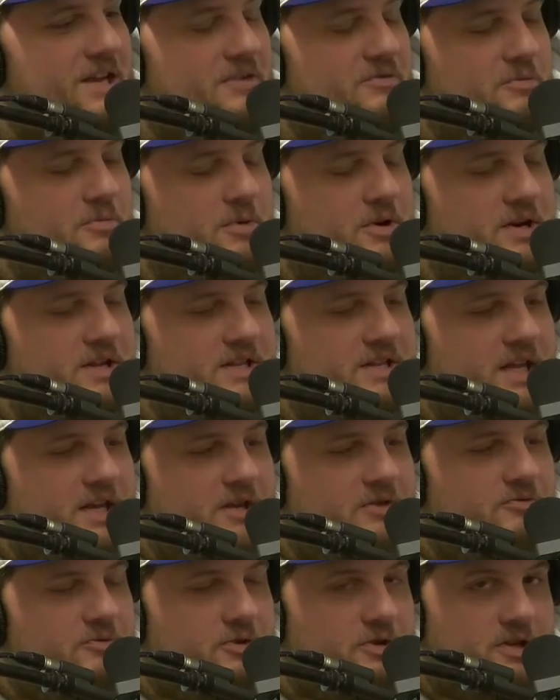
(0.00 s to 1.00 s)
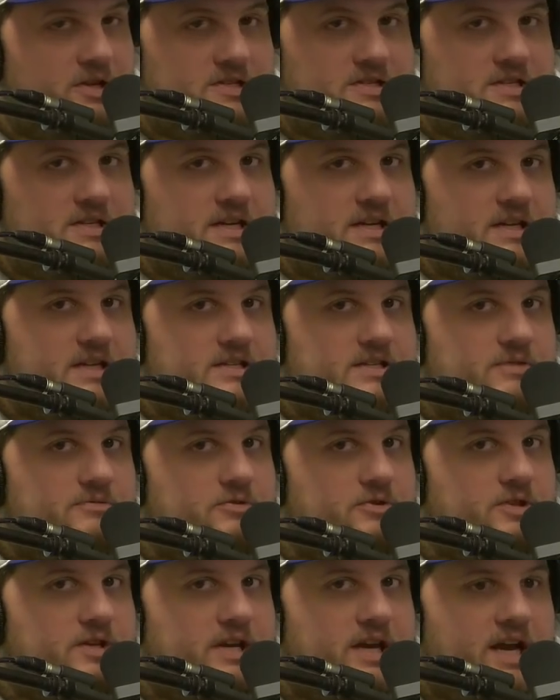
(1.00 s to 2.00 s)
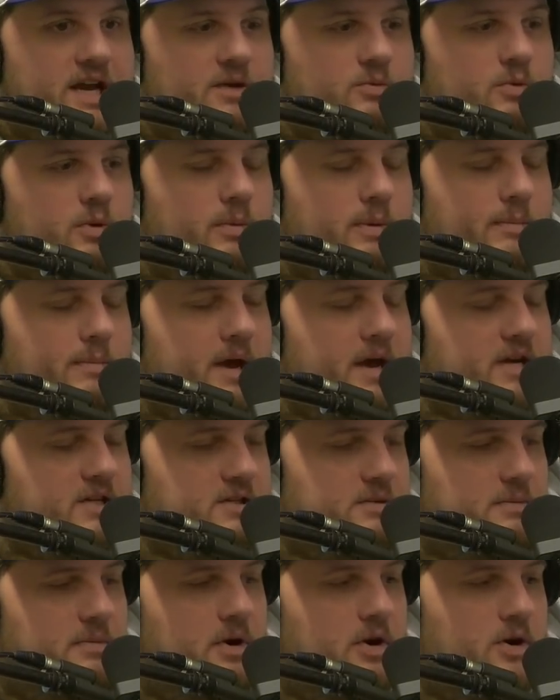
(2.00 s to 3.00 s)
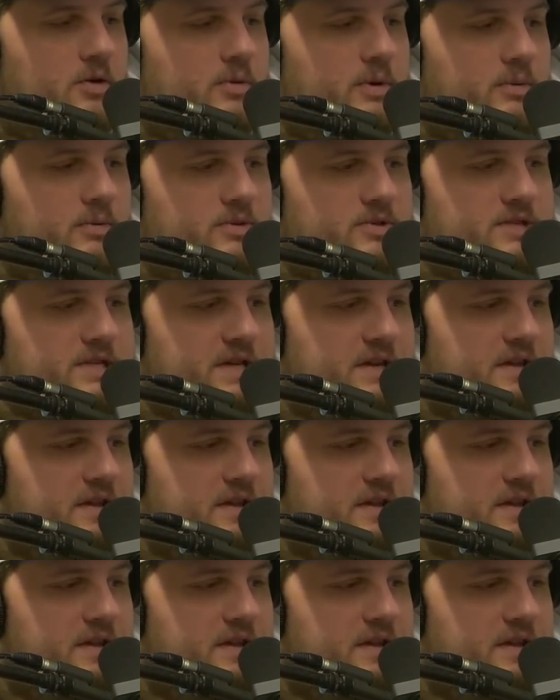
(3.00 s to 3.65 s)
everybody. Thank you for listening. That's it for today. We'll be back tomorrow. We will see you